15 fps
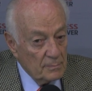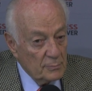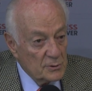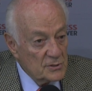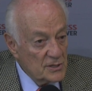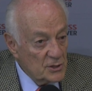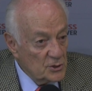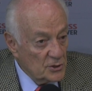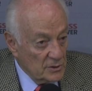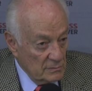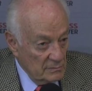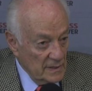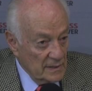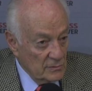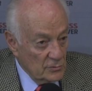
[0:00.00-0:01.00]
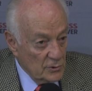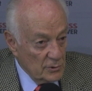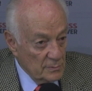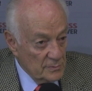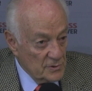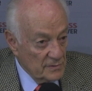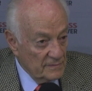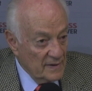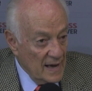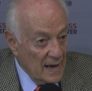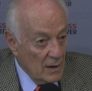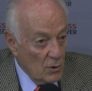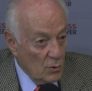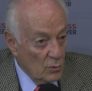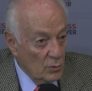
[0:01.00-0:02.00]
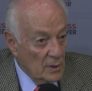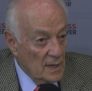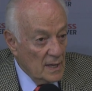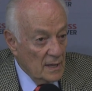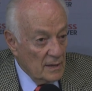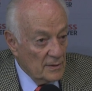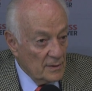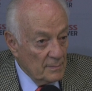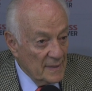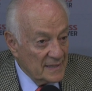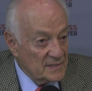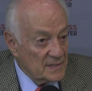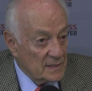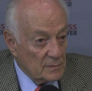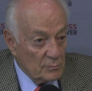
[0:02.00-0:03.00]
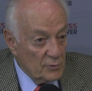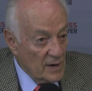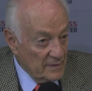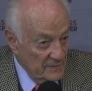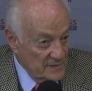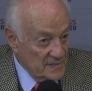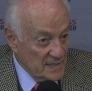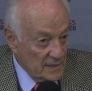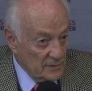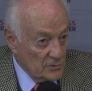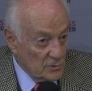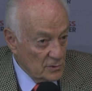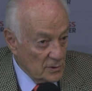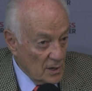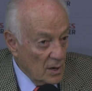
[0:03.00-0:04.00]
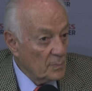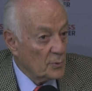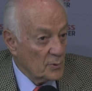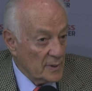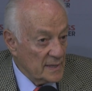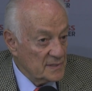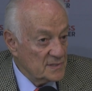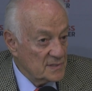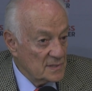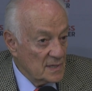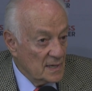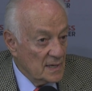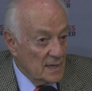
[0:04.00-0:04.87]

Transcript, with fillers: position in terms of how the Mexican private sector operates.